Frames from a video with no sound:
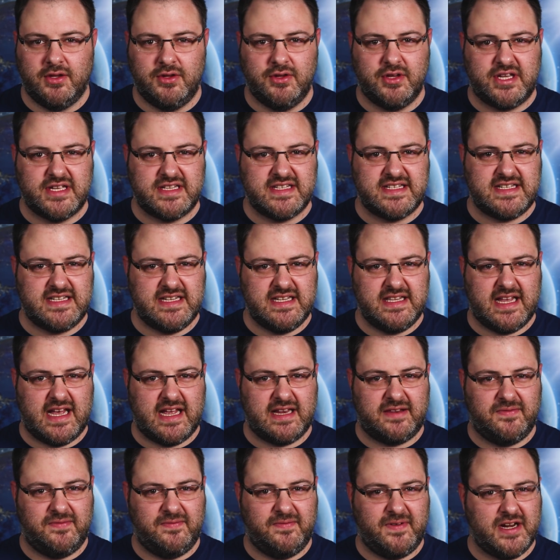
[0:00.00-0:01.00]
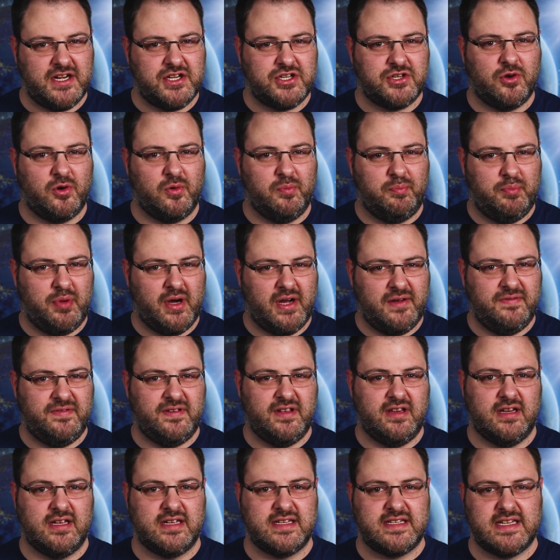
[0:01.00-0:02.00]
You can see that facial
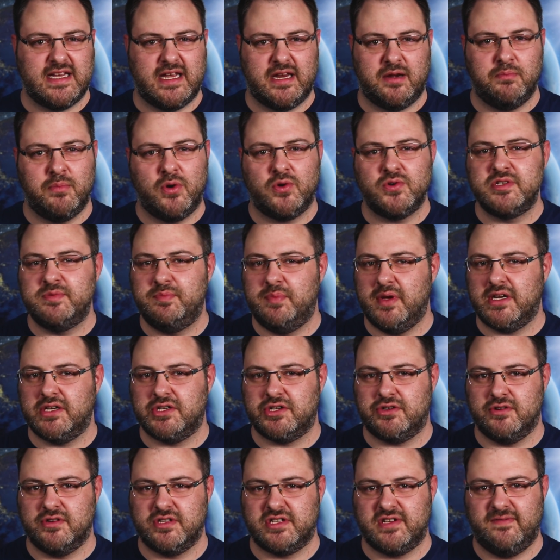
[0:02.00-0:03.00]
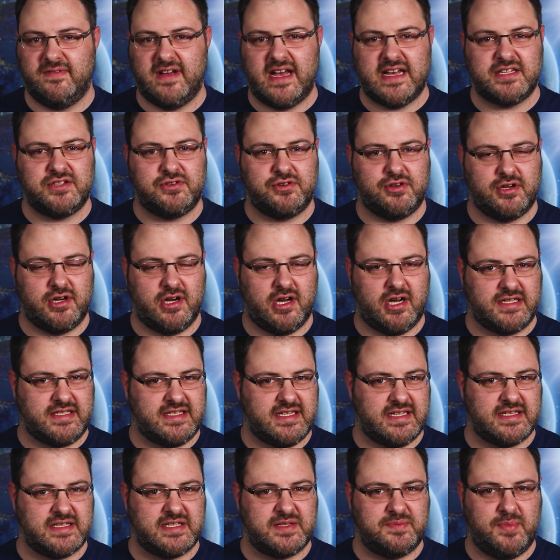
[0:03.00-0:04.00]
puffiness in most pictures of
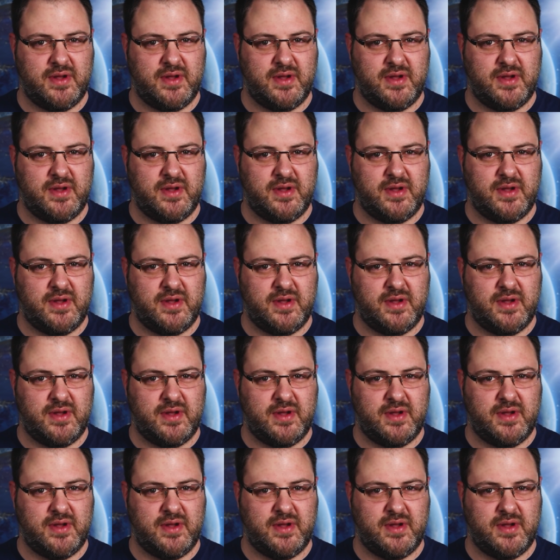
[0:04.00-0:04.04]
astronauts in